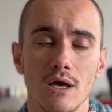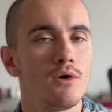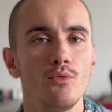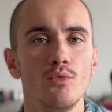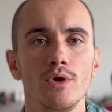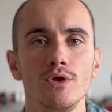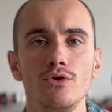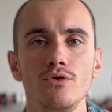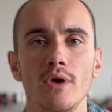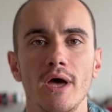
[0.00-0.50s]

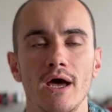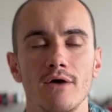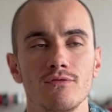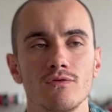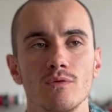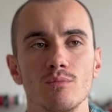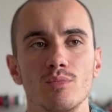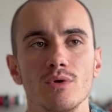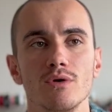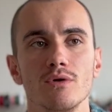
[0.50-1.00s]
When you have
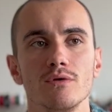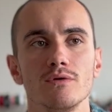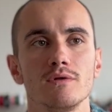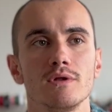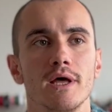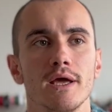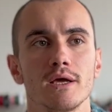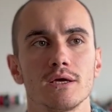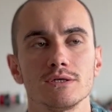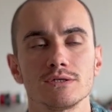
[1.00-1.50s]
to build
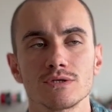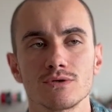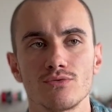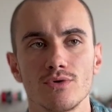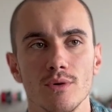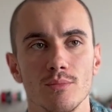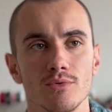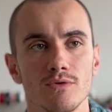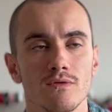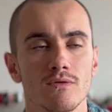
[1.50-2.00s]
like a
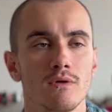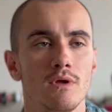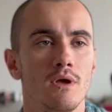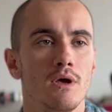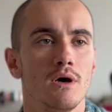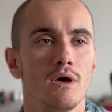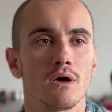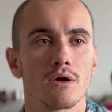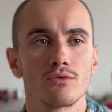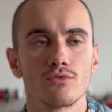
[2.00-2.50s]
script,
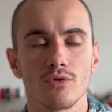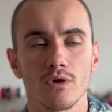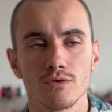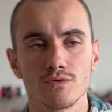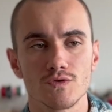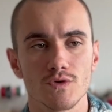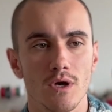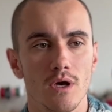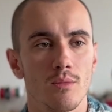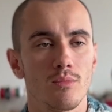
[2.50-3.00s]
a cron
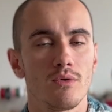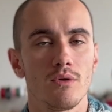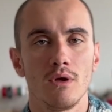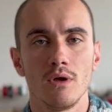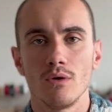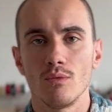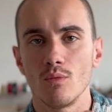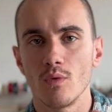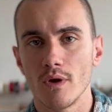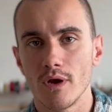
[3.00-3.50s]
job,
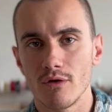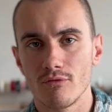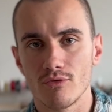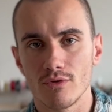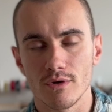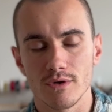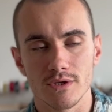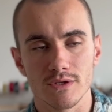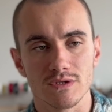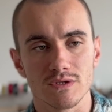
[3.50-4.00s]

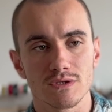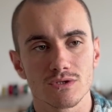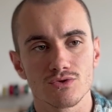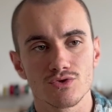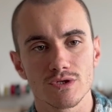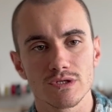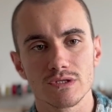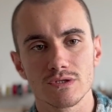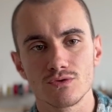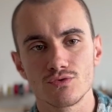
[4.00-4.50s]
whatever it is,
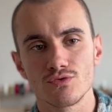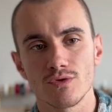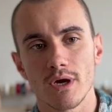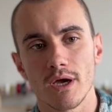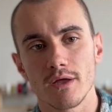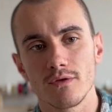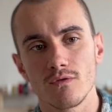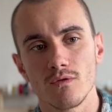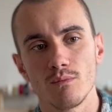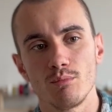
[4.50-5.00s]
just
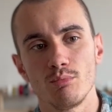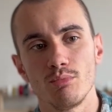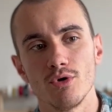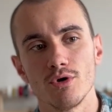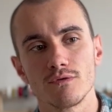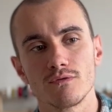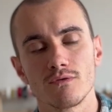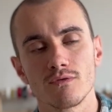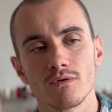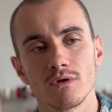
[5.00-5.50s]
try to
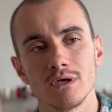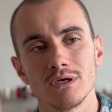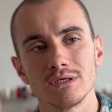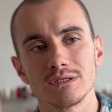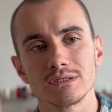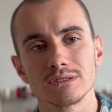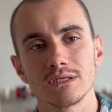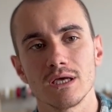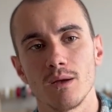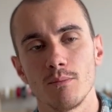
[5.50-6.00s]
put
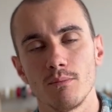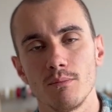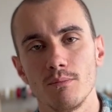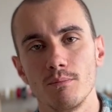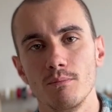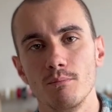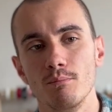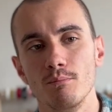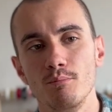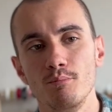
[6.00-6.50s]
some
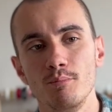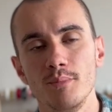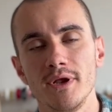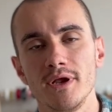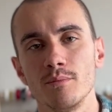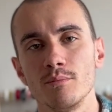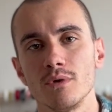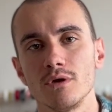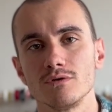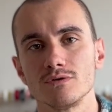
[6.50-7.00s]

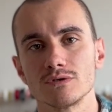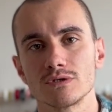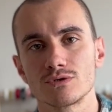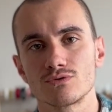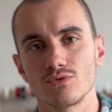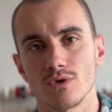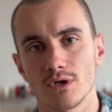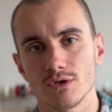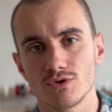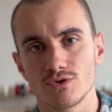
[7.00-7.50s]
minimal
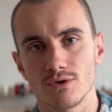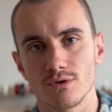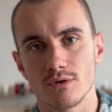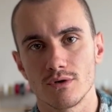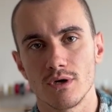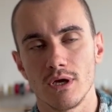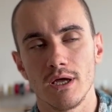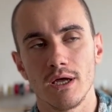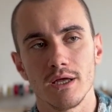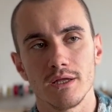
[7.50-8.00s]

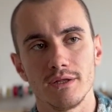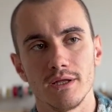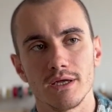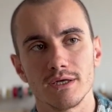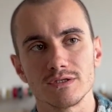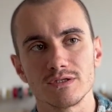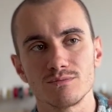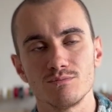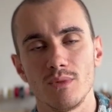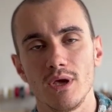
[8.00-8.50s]
structure that
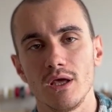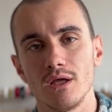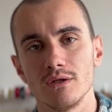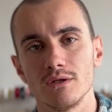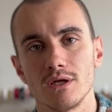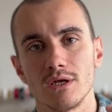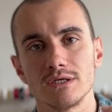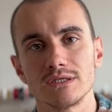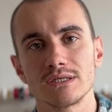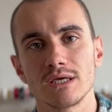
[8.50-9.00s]
is make
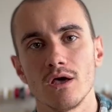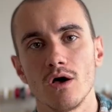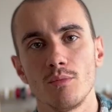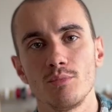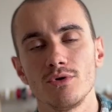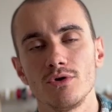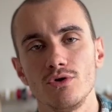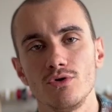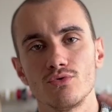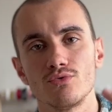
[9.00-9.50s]
that is
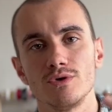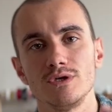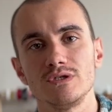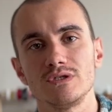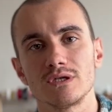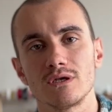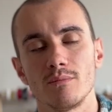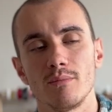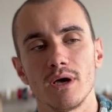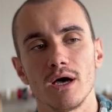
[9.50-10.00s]
helping you
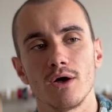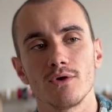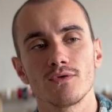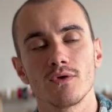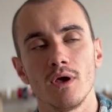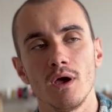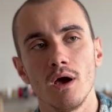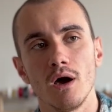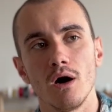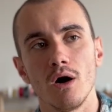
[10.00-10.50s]
reason
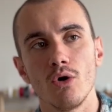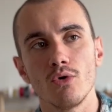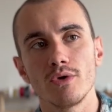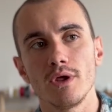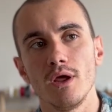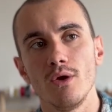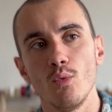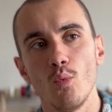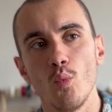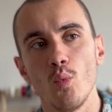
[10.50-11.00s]
about
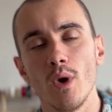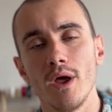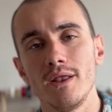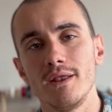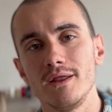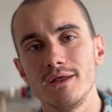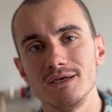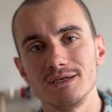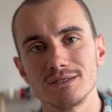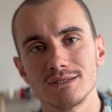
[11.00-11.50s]
okay
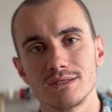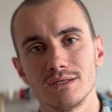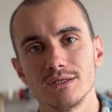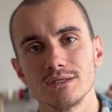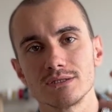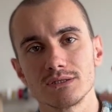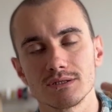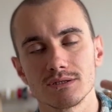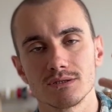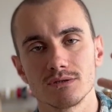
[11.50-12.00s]
when is
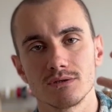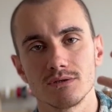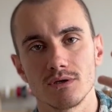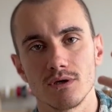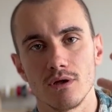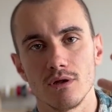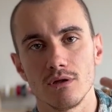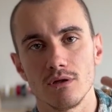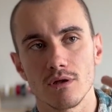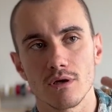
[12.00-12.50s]
this
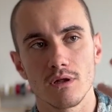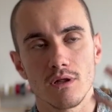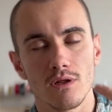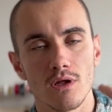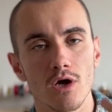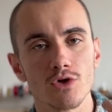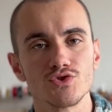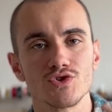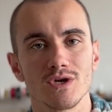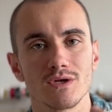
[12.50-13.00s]

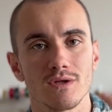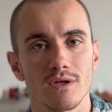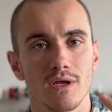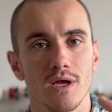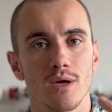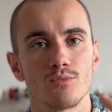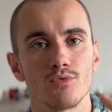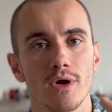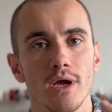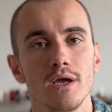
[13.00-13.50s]
logic that
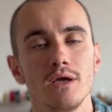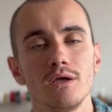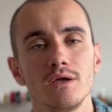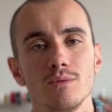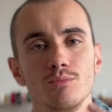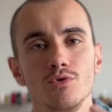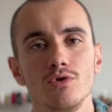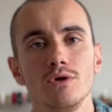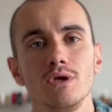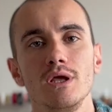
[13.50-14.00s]
I'm writing
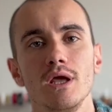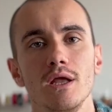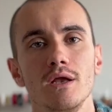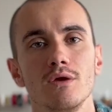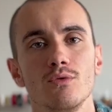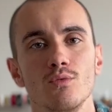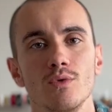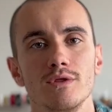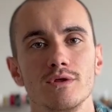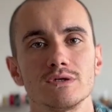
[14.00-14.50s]

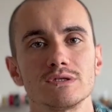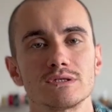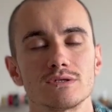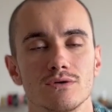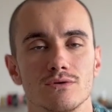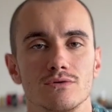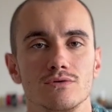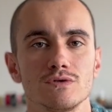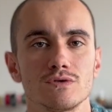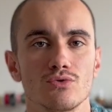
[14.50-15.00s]
communicating with
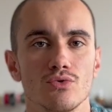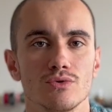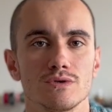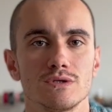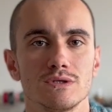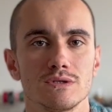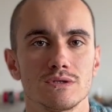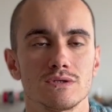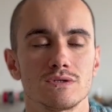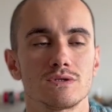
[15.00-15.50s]
external
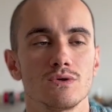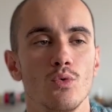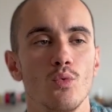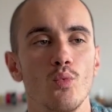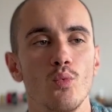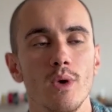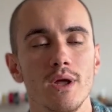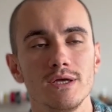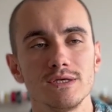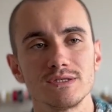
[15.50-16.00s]
sources. So
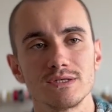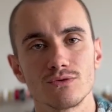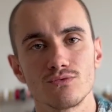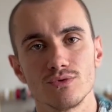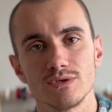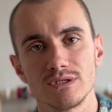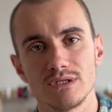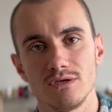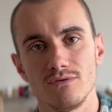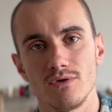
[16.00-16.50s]
when is it
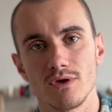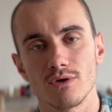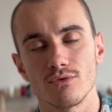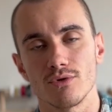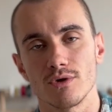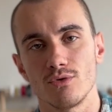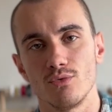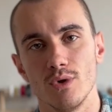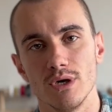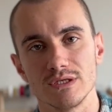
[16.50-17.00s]
receiving a
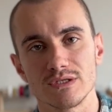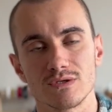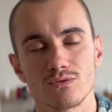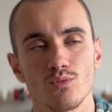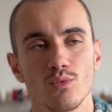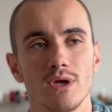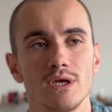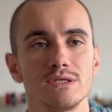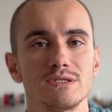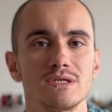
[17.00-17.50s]
request?
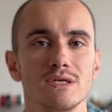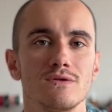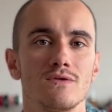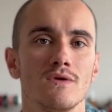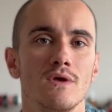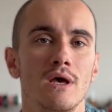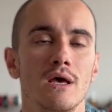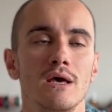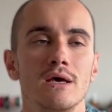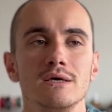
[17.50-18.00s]
When is it
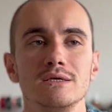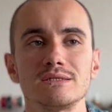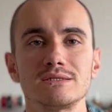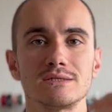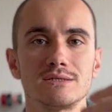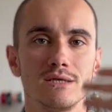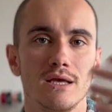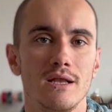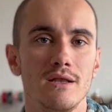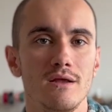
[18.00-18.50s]

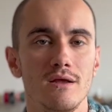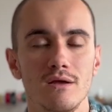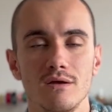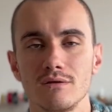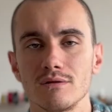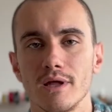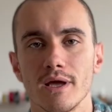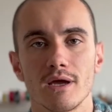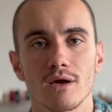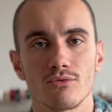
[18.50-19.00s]
sending
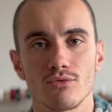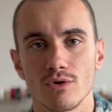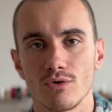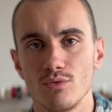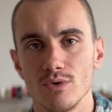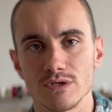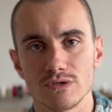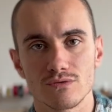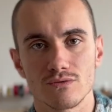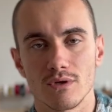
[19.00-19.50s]
like a
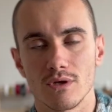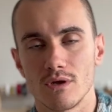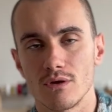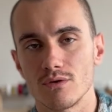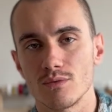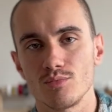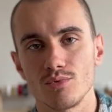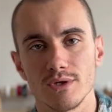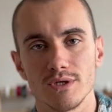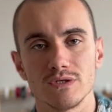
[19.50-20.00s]
request to
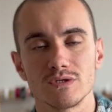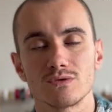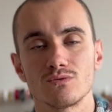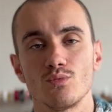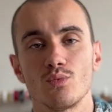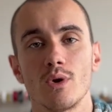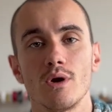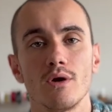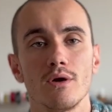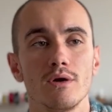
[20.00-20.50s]
another place?
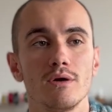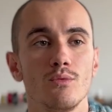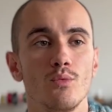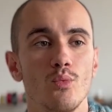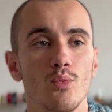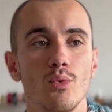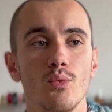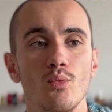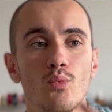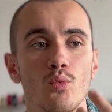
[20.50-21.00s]
Where
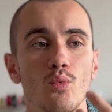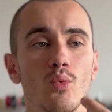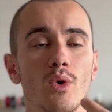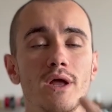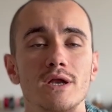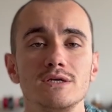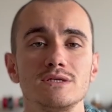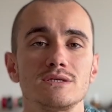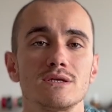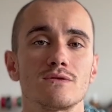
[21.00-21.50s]

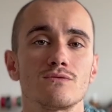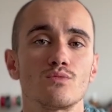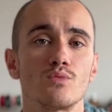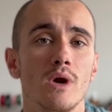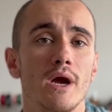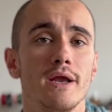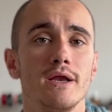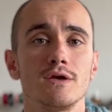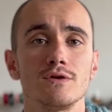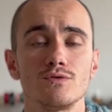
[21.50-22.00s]
when is it
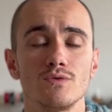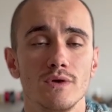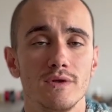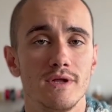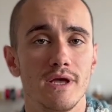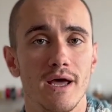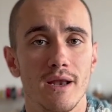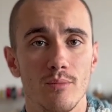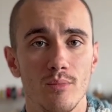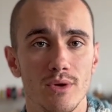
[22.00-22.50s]
writing to a
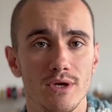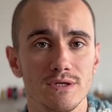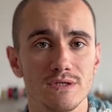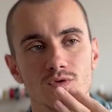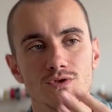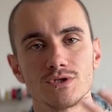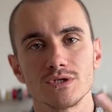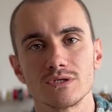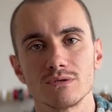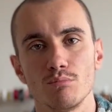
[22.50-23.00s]
database?
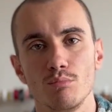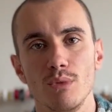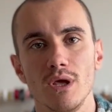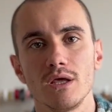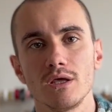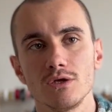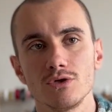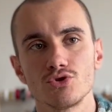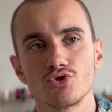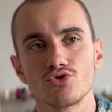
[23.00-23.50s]
Just
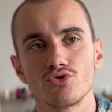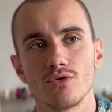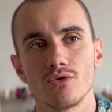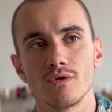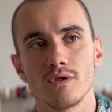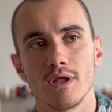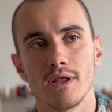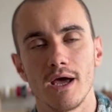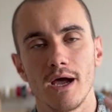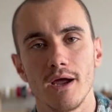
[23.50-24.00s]
making sure
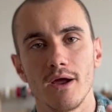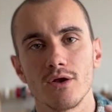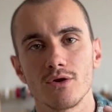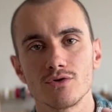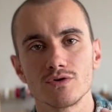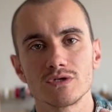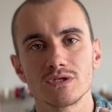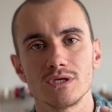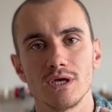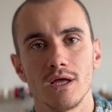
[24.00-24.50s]
that I
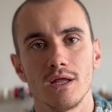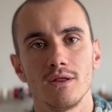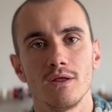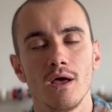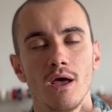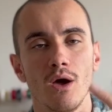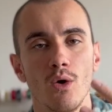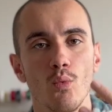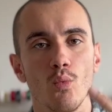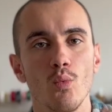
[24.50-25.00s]
understand
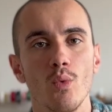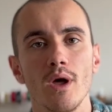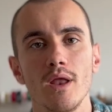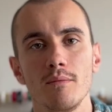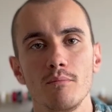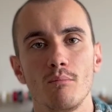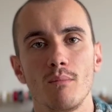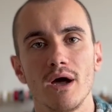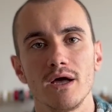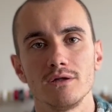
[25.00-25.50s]

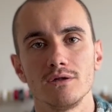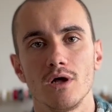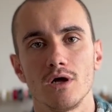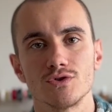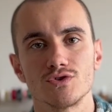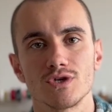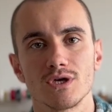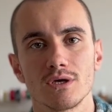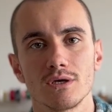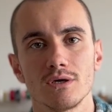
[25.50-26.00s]
when my
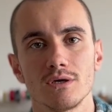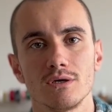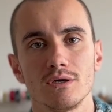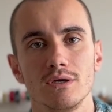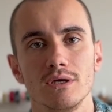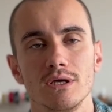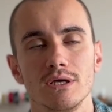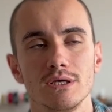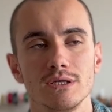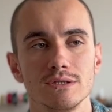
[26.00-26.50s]
logic
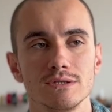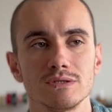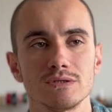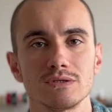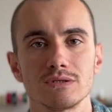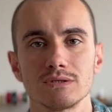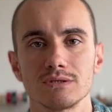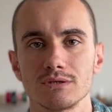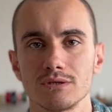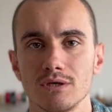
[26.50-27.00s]

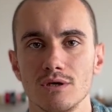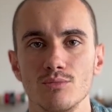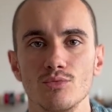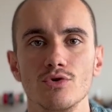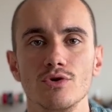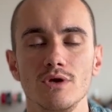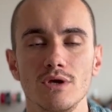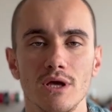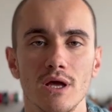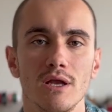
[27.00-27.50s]
is
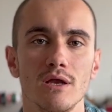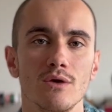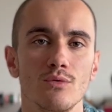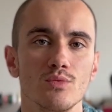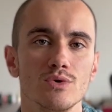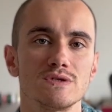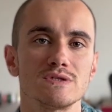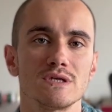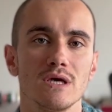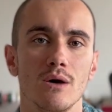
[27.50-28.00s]
communicating
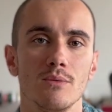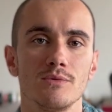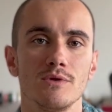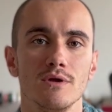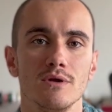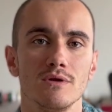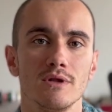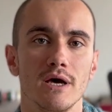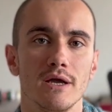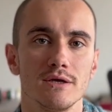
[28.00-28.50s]
with
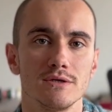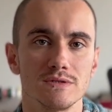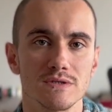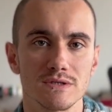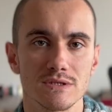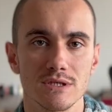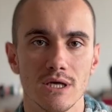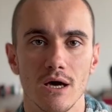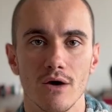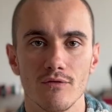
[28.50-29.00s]
something that
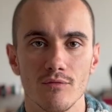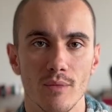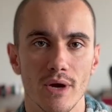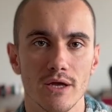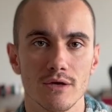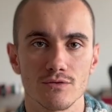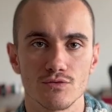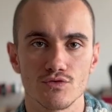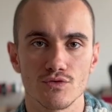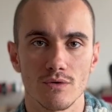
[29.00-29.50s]
is out of my
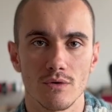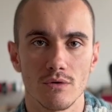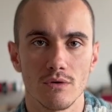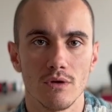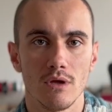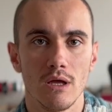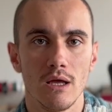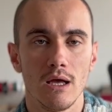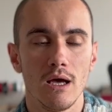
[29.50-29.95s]
control.